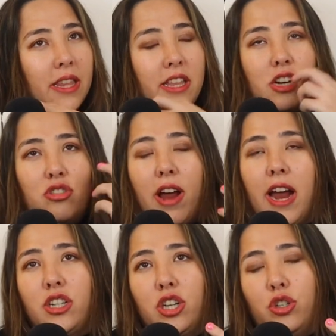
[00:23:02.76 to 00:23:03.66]
the
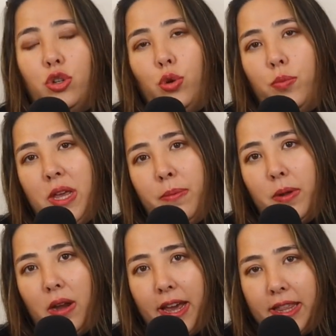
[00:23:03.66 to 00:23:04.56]
attraction to
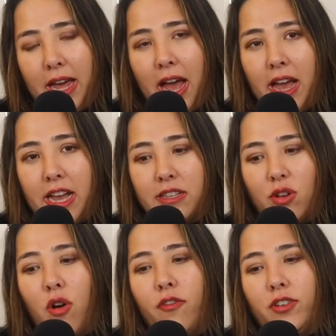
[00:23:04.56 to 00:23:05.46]
people like that is
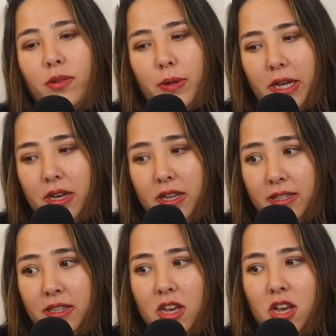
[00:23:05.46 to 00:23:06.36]
often
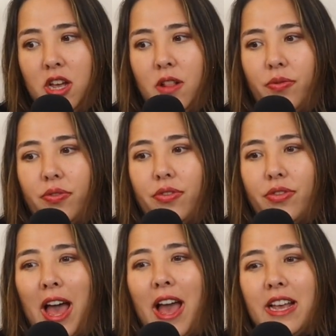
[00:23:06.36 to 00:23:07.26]
because
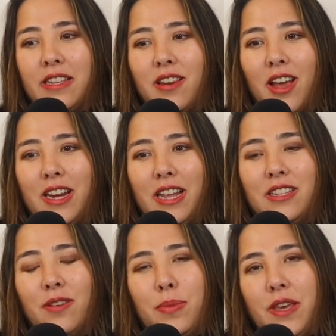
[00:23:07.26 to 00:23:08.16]
that is likely
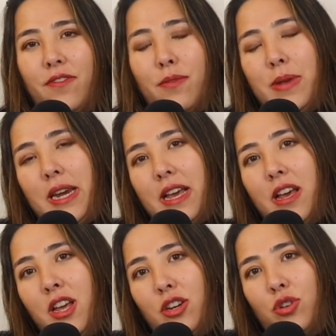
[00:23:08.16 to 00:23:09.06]
to be
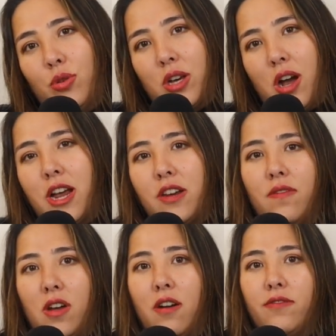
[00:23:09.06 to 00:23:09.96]
familiar to the kind of
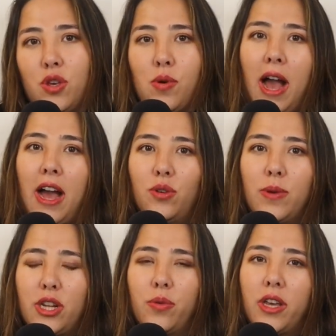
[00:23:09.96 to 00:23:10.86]
love you had
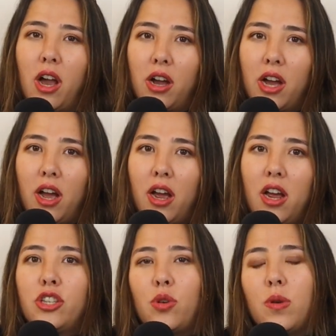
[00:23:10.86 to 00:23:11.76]
when you were younger.
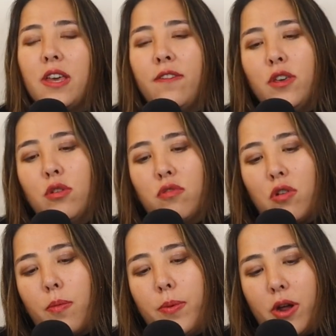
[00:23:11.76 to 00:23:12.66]
So if you grew
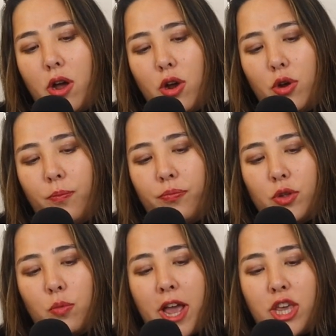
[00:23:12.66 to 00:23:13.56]
up in a home
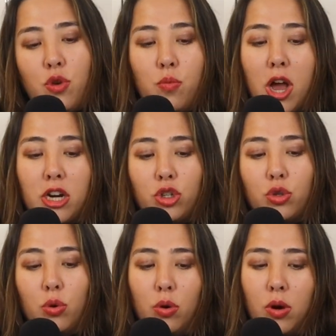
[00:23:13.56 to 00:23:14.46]
where you weren't
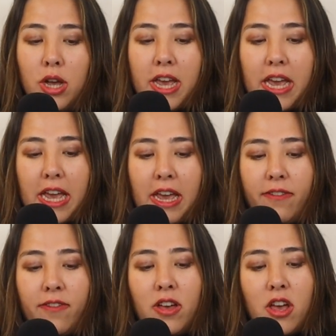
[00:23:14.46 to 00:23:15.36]
sure
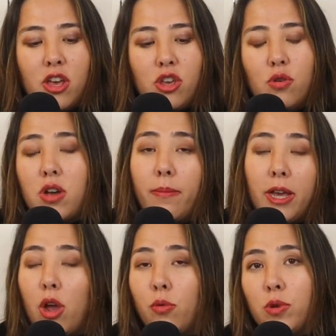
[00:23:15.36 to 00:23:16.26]
if you
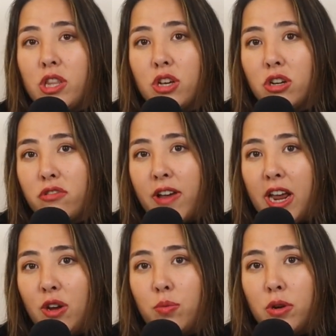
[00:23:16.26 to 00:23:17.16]
coming home with a good
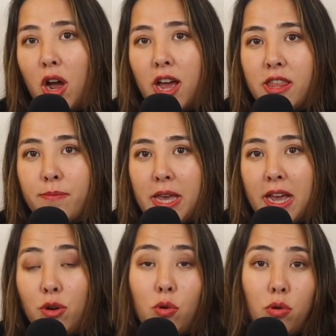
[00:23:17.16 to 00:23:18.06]
grade would either be
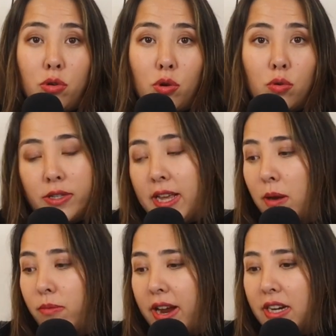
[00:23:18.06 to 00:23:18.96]
ignored or
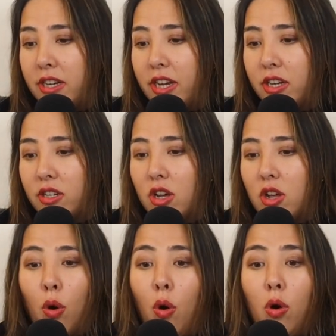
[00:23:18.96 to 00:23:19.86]
celebrated,
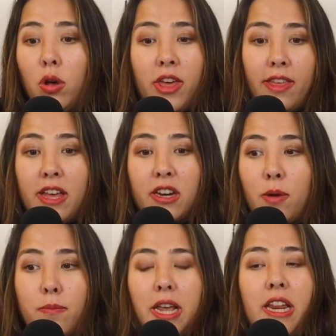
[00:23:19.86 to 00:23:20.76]
or that they'd
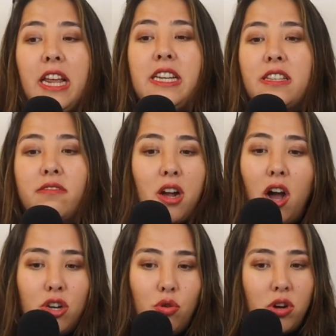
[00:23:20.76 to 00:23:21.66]
completely
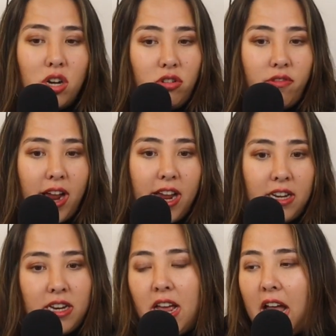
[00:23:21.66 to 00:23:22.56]
disregard your good
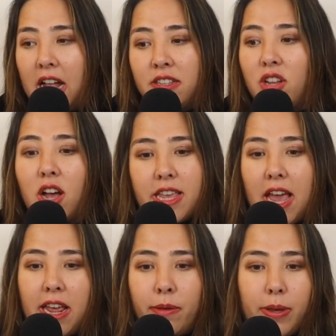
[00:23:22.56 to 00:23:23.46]
grade and start
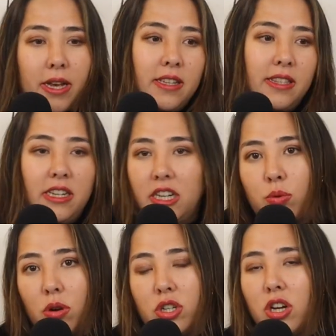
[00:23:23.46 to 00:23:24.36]
yelling because the
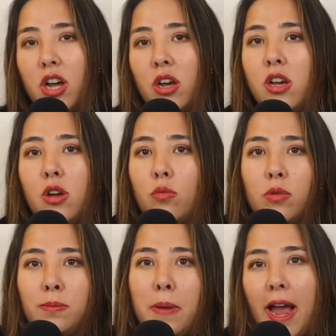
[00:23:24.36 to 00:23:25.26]
dishwasher
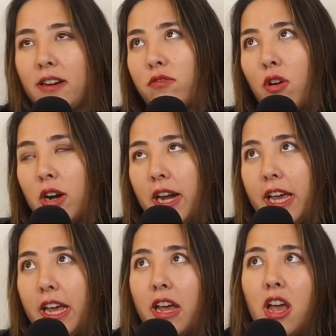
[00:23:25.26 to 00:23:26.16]
was packed
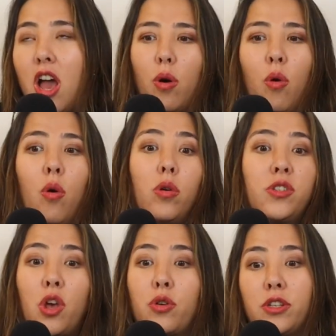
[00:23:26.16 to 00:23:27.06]
wrongly, or
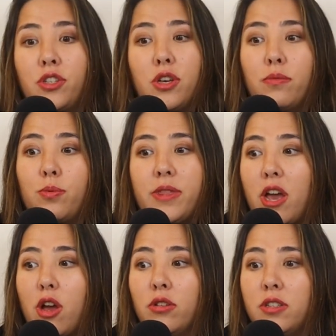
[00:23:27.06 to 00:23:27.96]
so consumed with
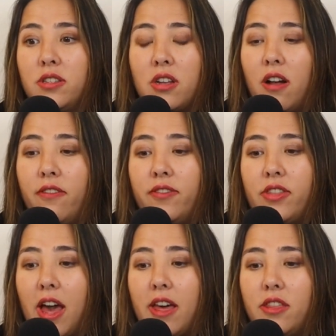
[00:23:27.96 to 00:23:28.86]
their own stuff
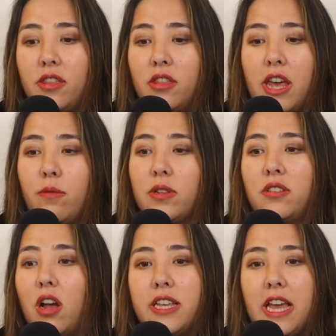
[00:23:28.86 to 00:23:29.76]
that they would
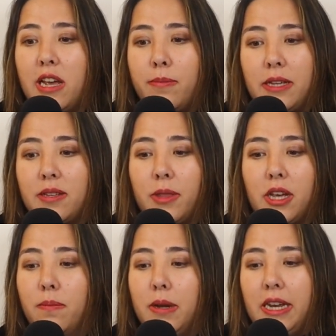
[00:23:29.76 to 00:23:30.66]
start yelling about
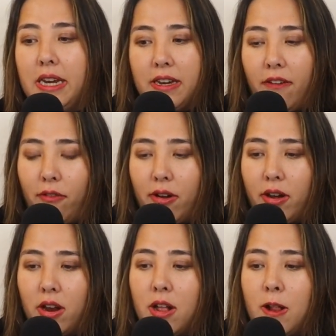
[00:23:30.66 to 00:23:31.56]
something completely
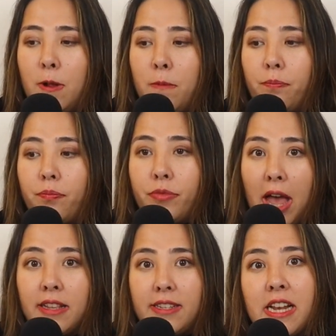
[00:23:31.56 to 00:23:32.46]
different,
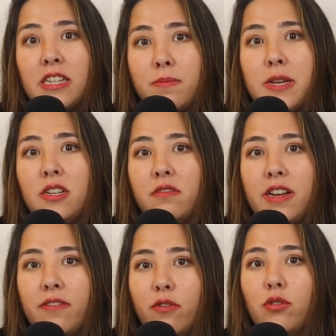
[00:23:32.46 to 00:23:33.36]
that's intermittent
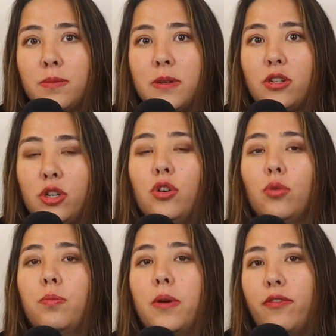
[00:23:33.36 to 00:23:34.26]
reinforcement
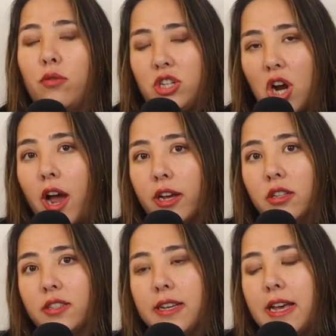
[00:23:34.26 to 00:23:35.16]
too, but for a
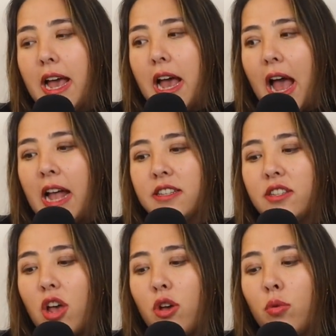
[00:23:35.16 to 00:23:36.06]
child. And
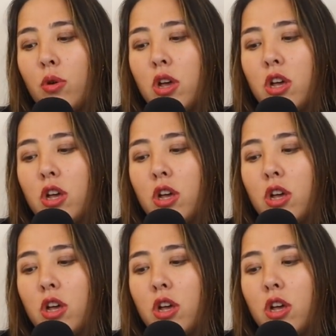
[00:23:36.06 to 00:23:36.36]
so